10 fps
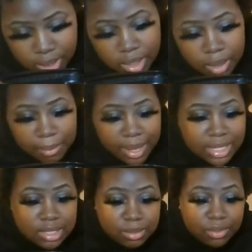The
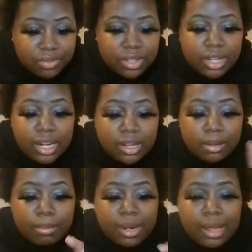maximum fill line of the
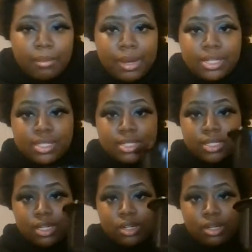black box is
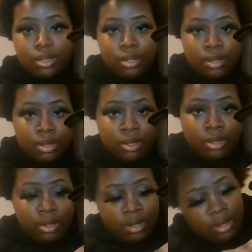literally
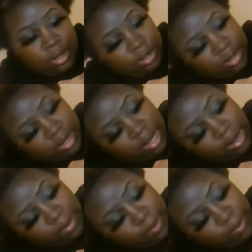like